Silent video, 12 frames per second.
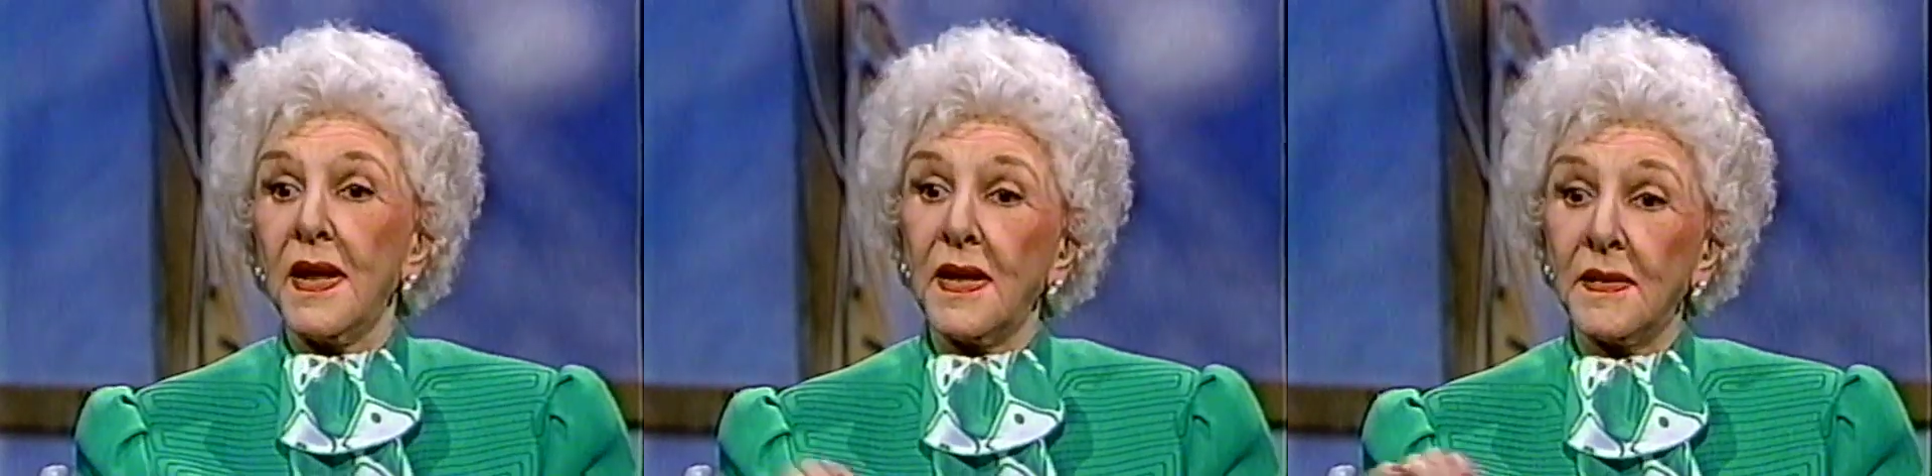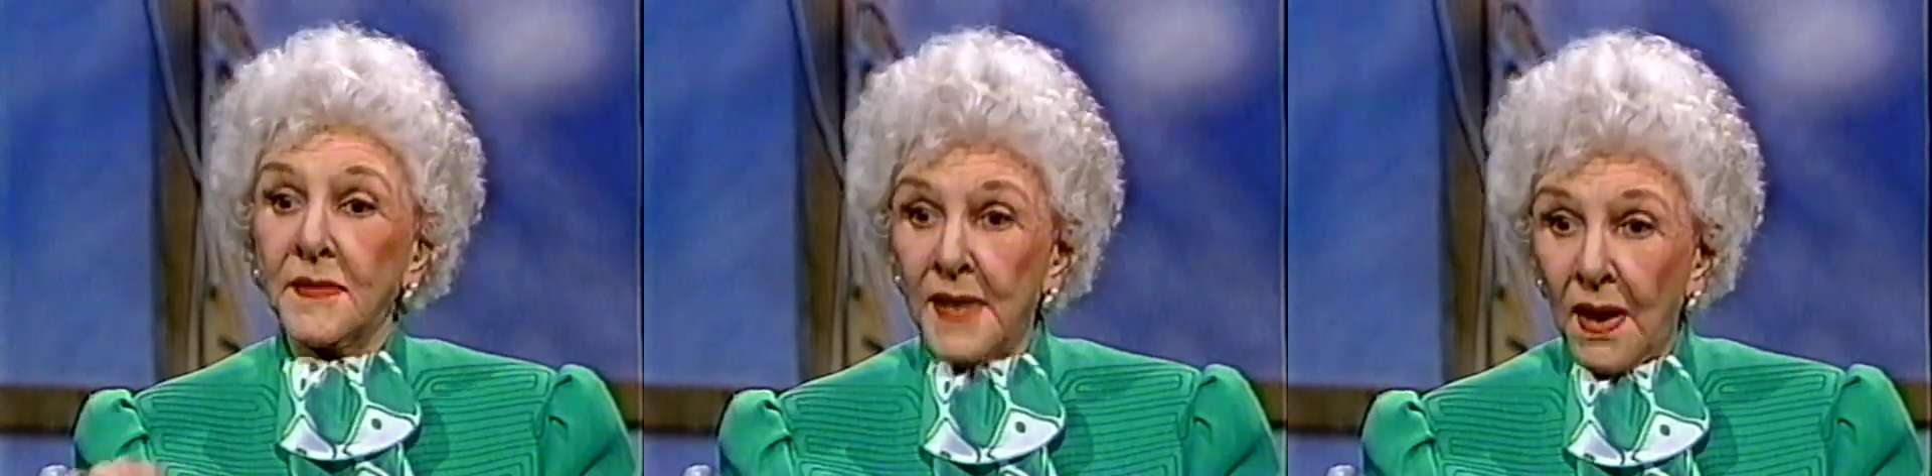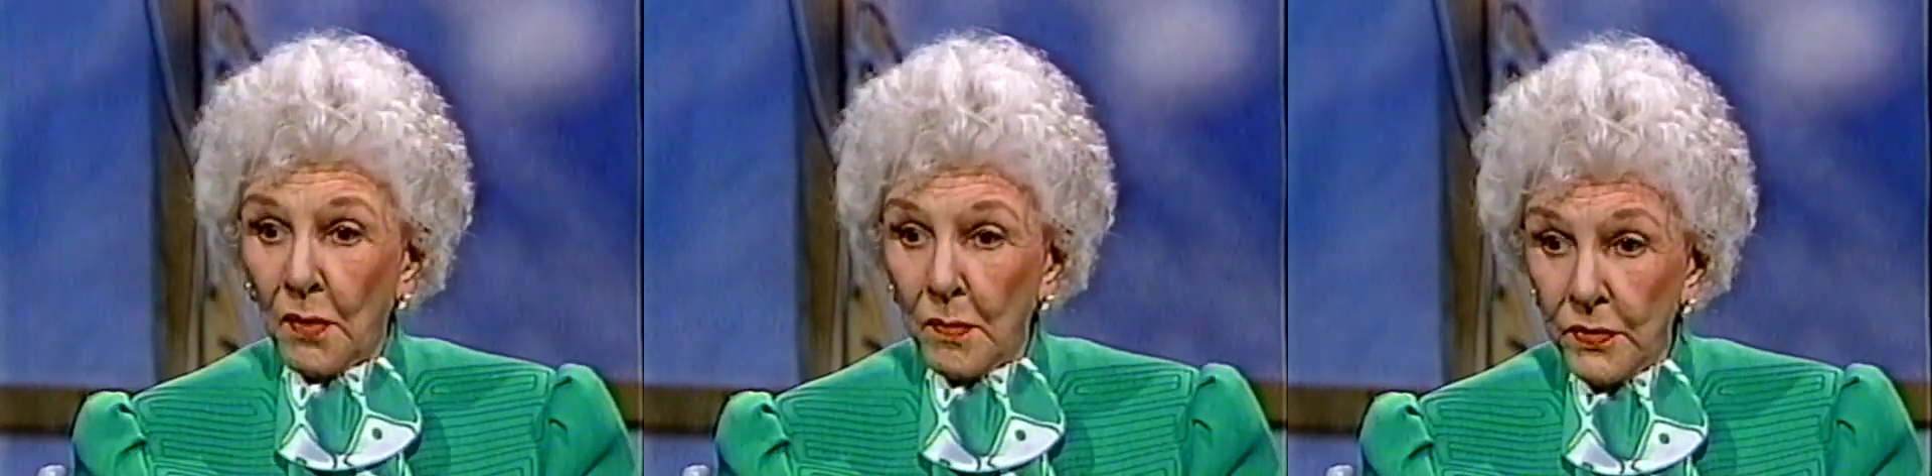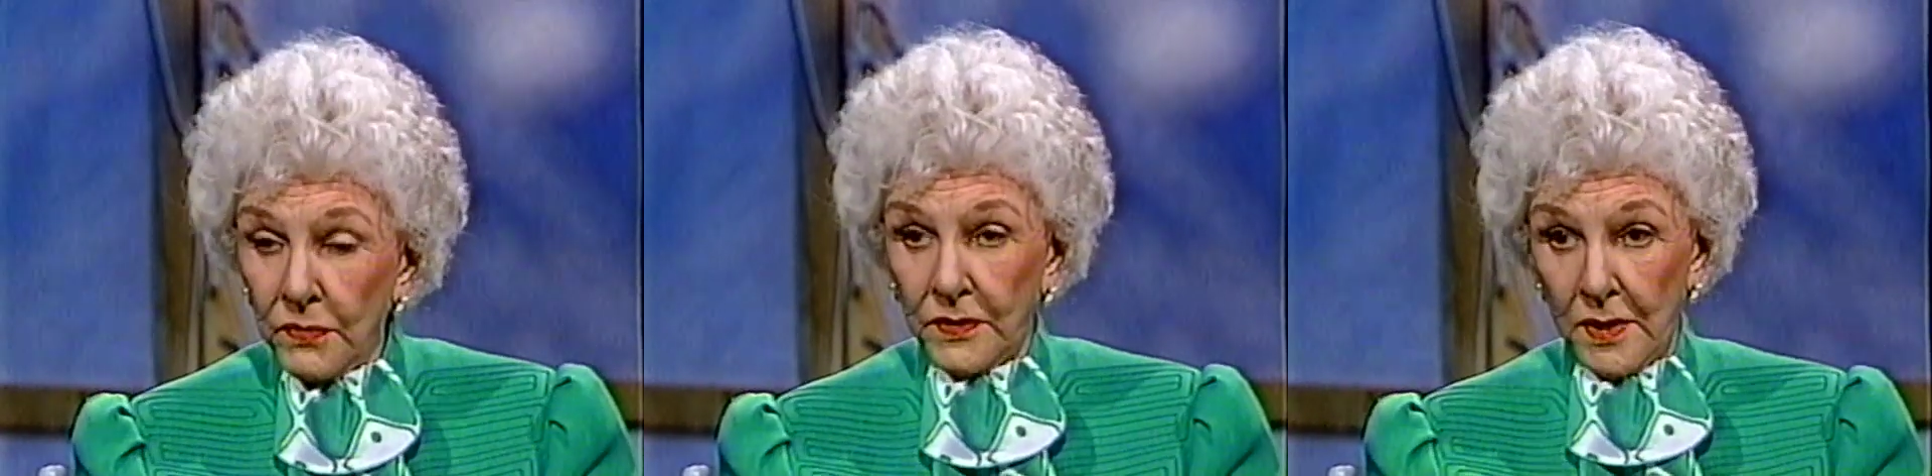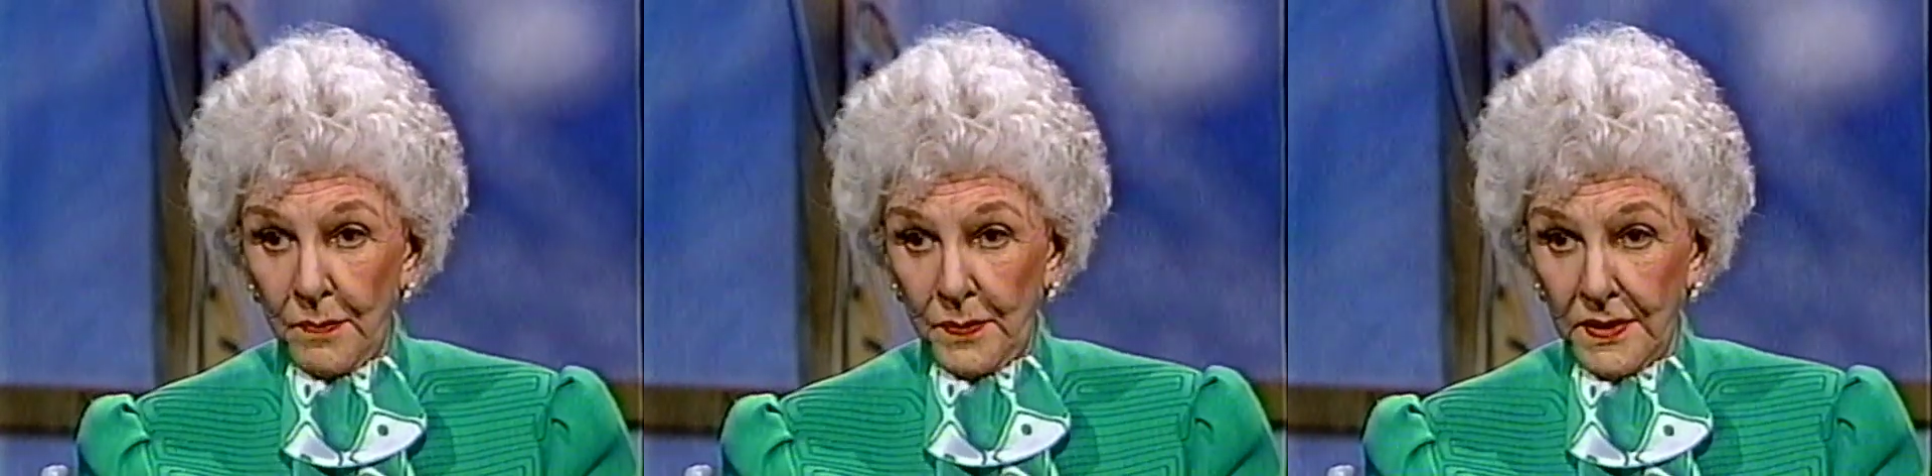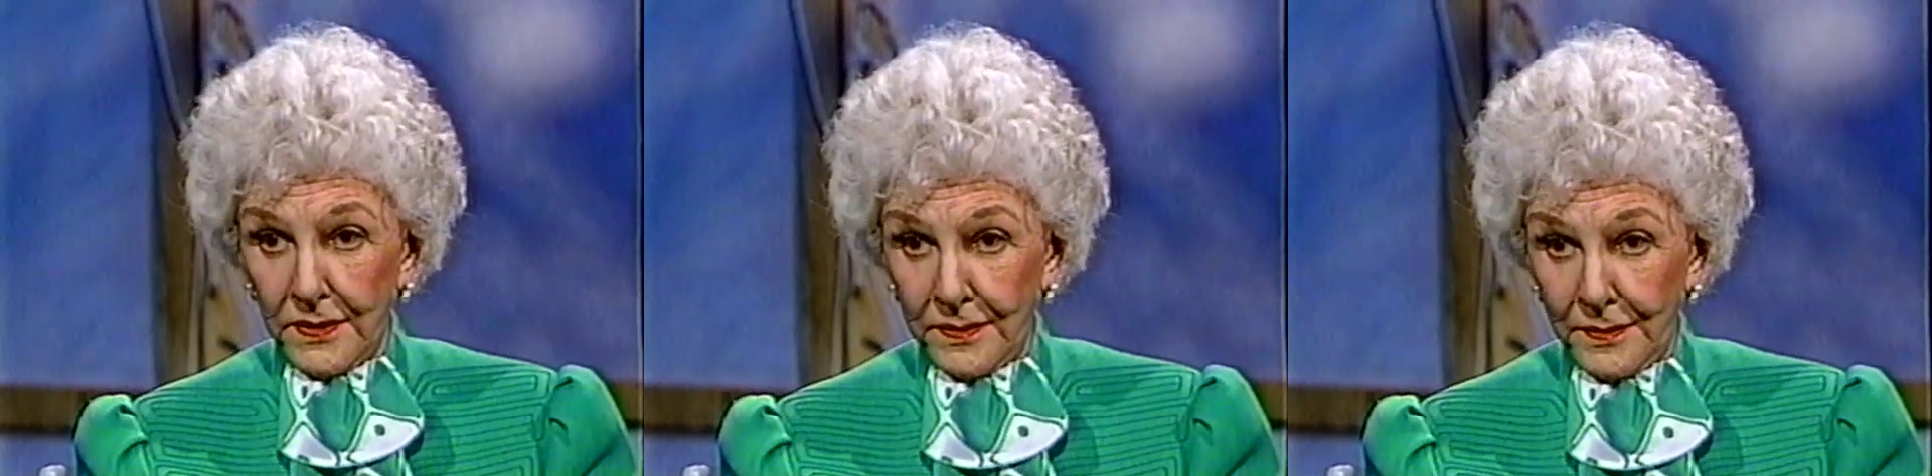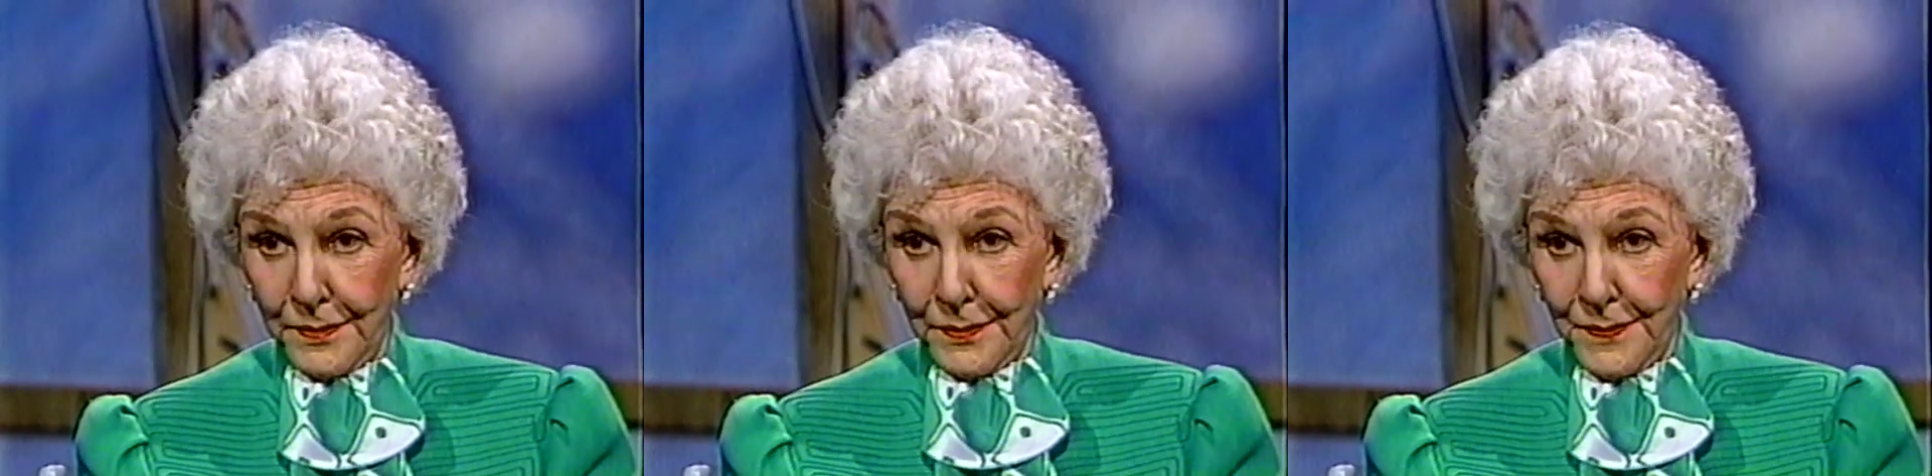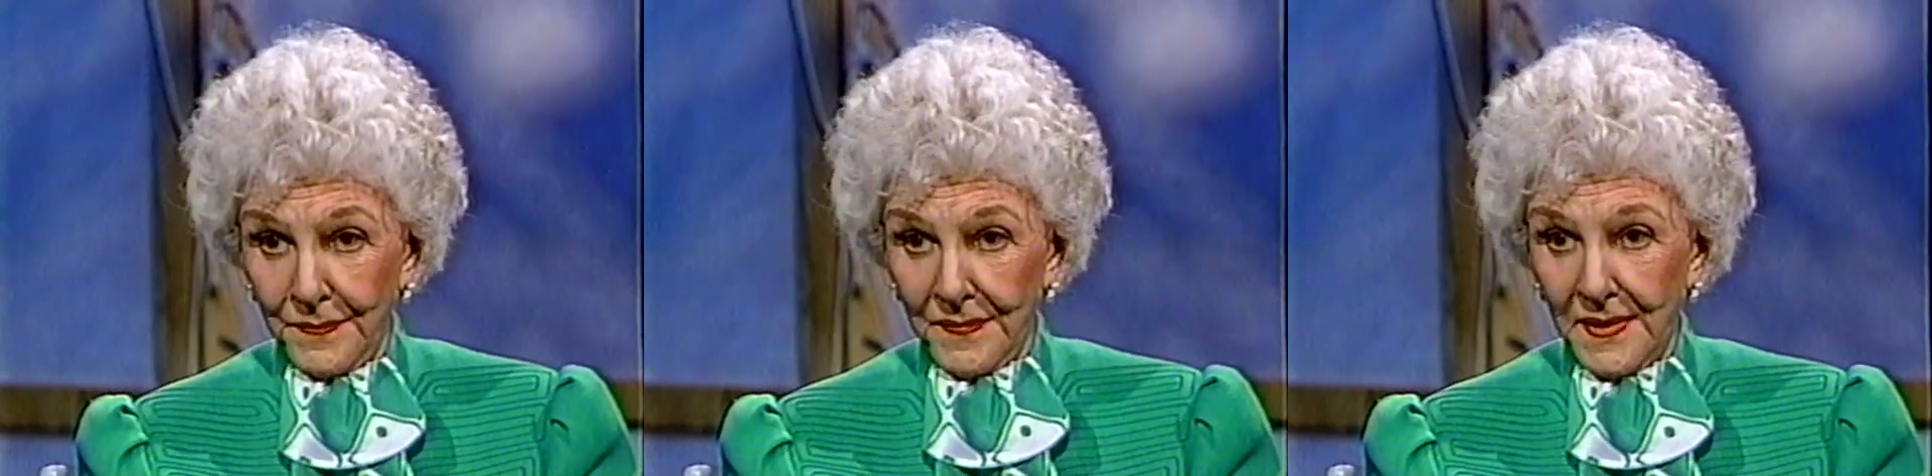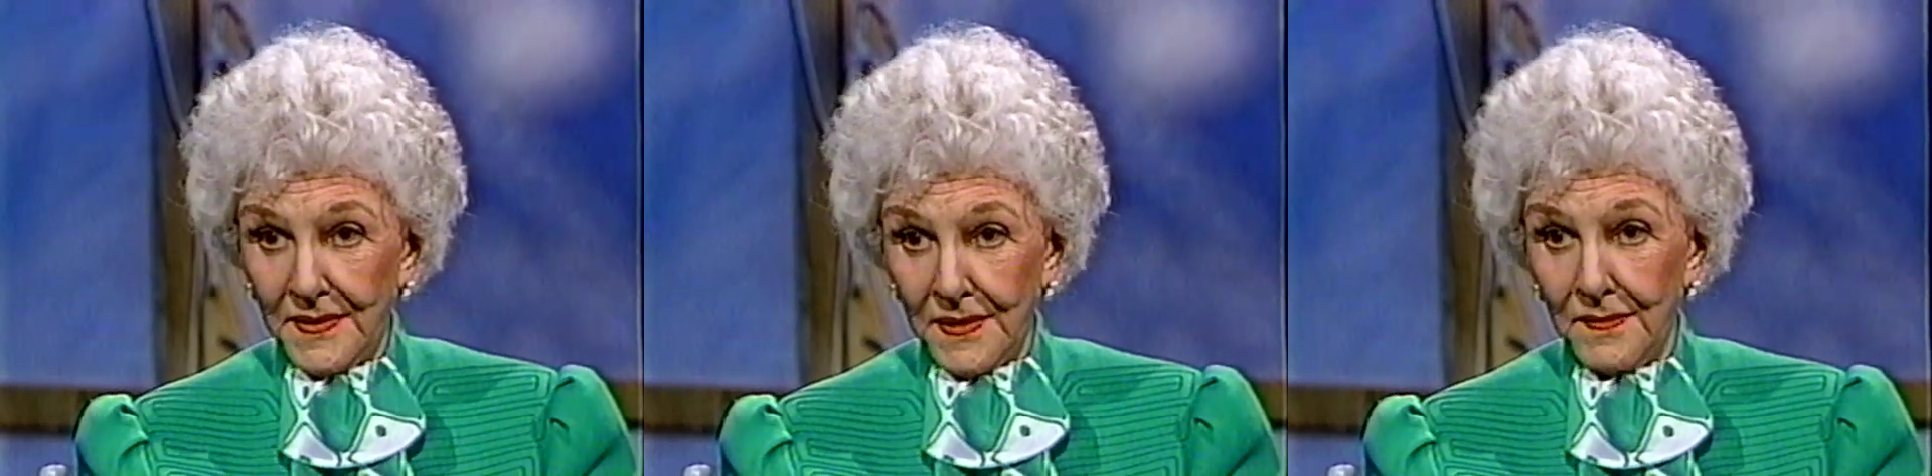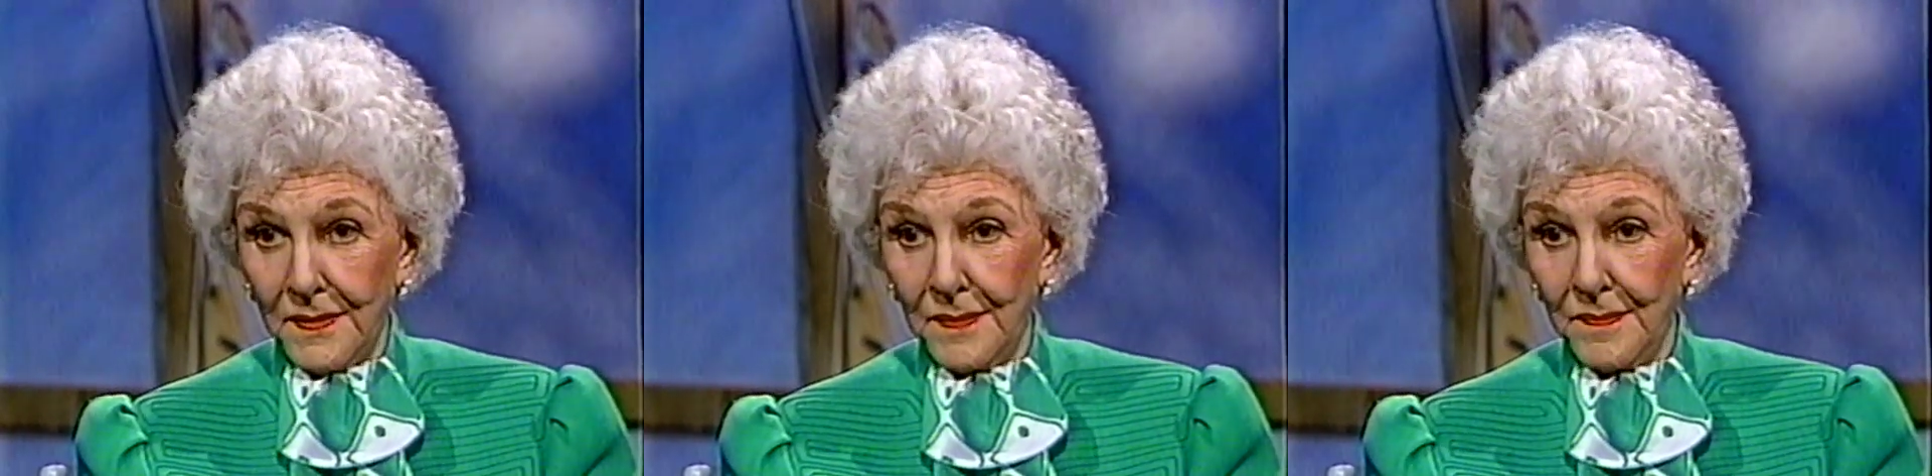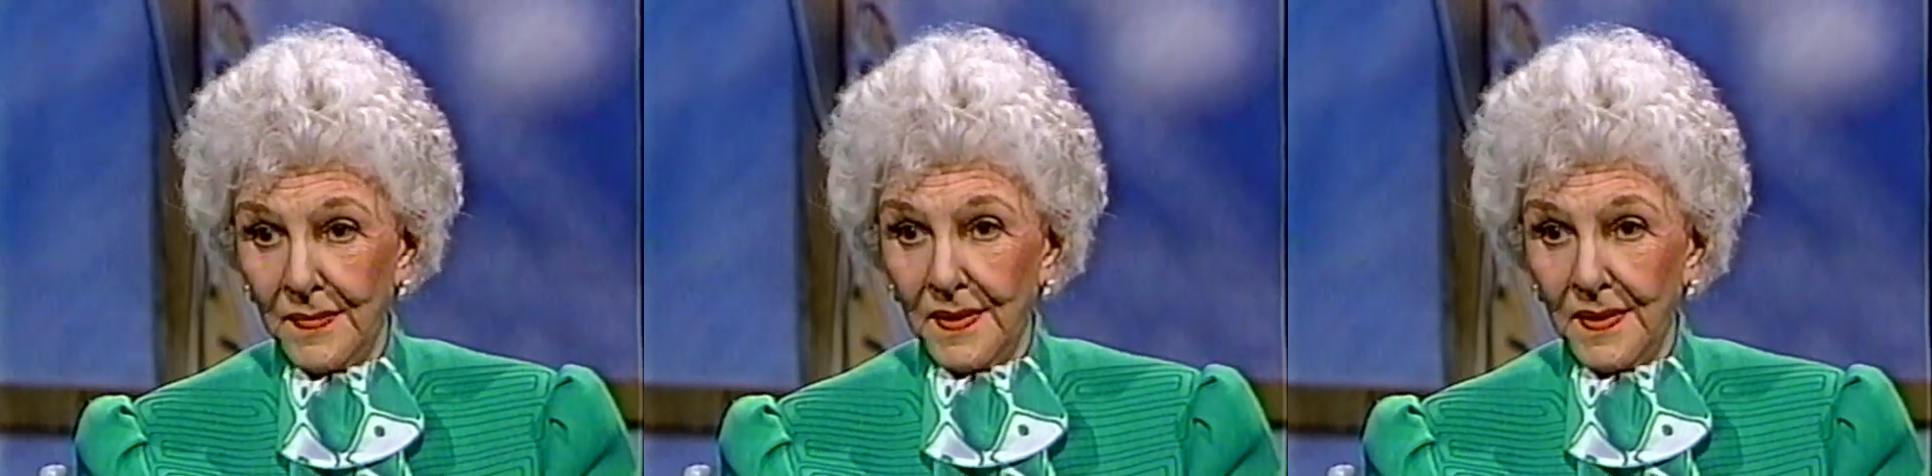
It's now a museum piece, too. It's in the,